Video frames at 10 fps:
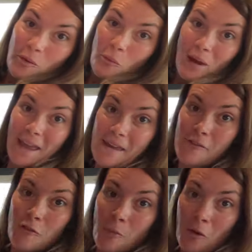away
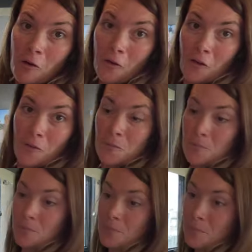from her.
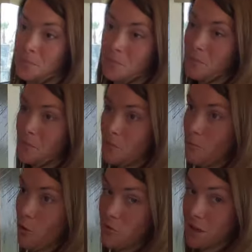
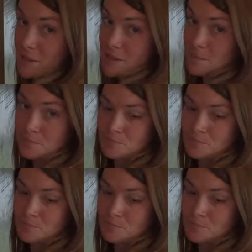Perfect.